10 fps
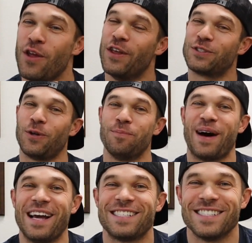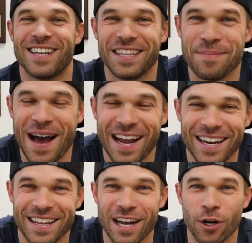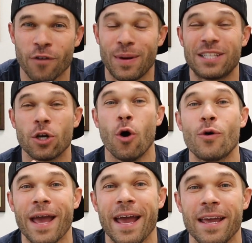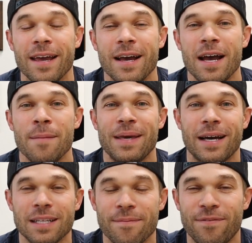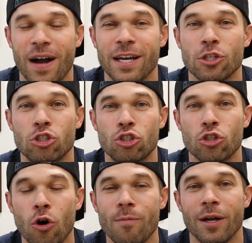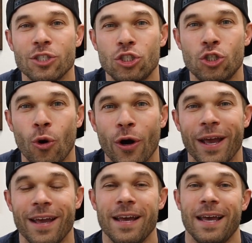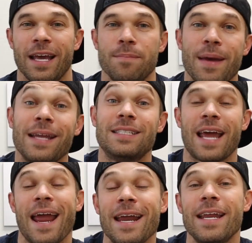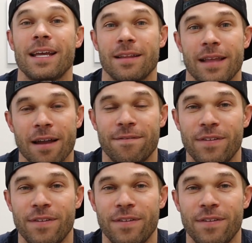This old bison's on the back end of that curve, but it's okay because I'm finding so much joy in maintaining that